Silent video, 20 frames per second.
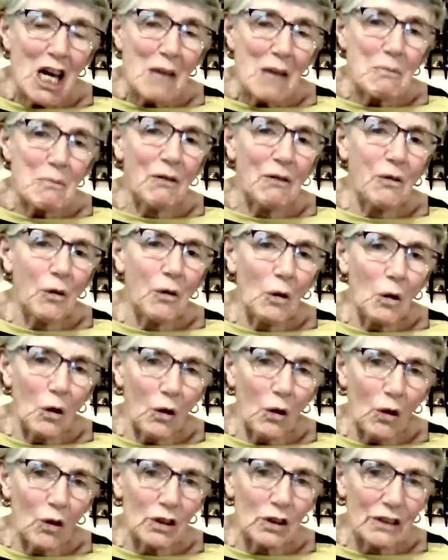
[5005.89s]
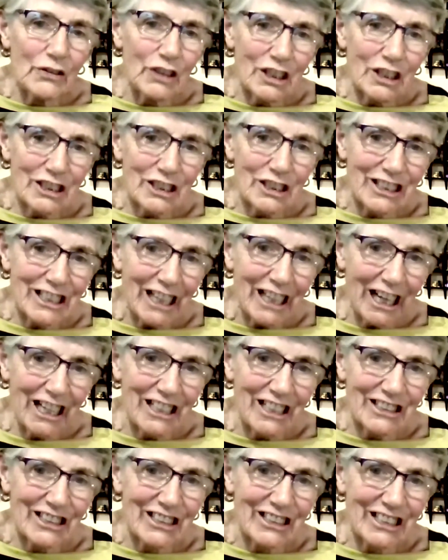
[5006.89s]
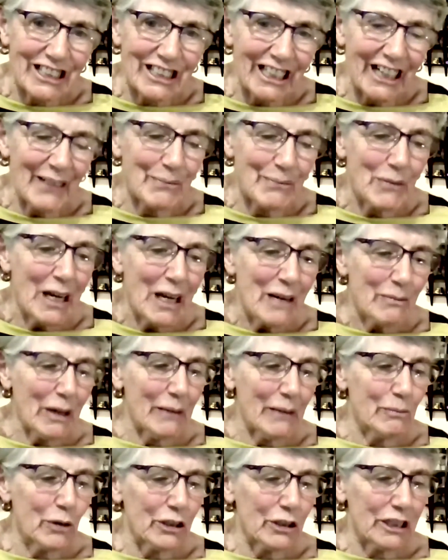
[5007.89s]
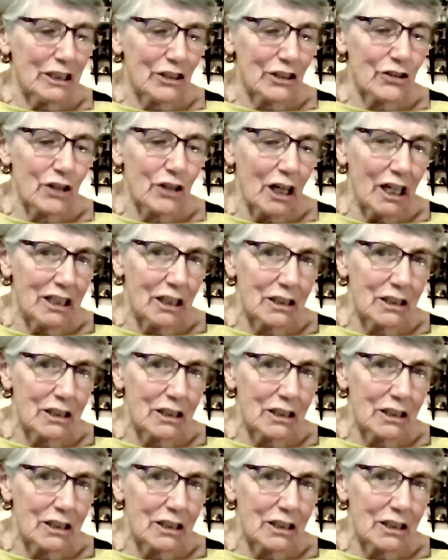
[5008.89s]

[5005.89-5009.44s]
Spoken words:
before all of this has been put in train.